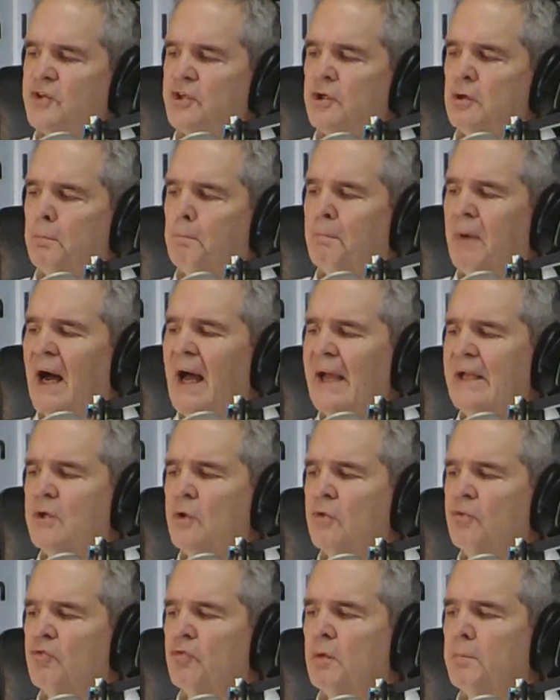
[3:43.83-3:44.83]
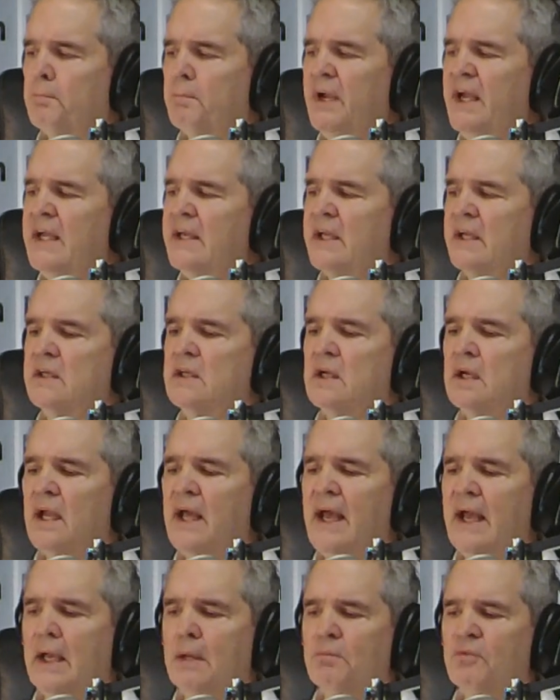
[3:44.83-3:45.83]
to Biden's repeated
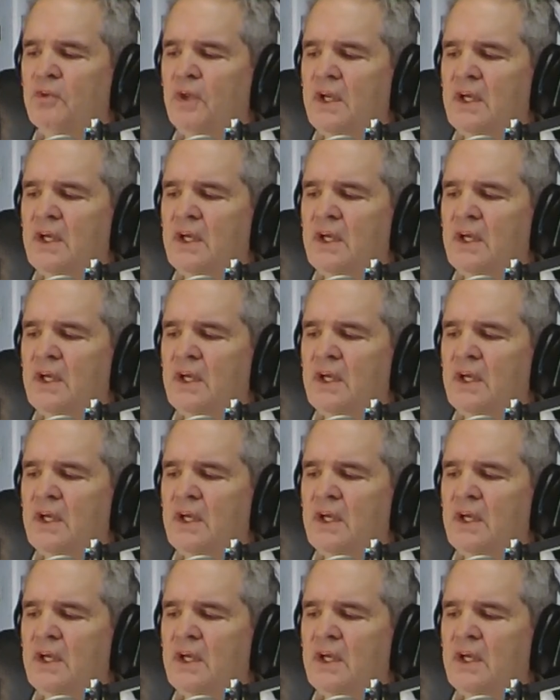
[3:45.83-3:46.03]
claims